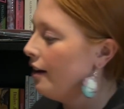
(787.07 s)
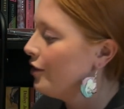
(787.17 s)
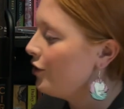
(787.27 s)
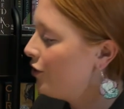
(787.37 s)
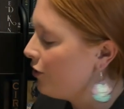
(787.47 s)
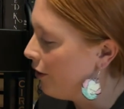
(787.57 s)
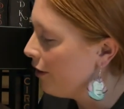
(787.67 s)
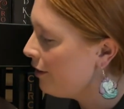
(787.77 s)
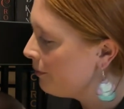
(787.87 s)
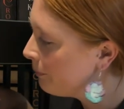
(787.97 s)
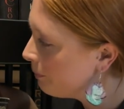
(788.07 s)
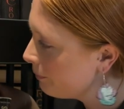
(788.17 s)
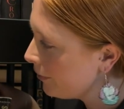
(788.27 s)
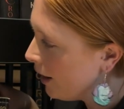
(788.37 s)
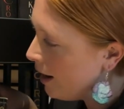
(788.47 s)
So
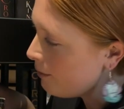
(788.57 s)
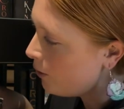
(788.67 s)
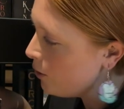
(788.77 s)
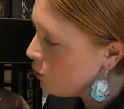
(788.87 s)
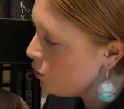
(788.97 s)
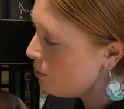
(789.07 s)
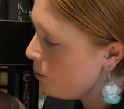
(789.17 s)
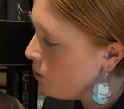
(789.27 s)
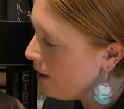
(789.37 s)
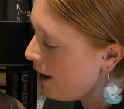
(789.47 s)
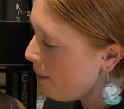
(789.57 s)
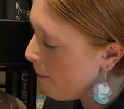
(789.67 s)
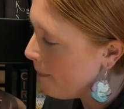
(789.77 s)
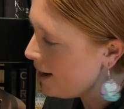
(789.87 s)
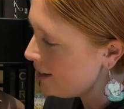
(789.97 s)
I'm going to pull
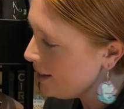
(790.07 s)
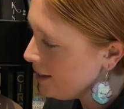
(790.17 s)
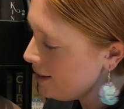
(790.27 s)
out Bunny.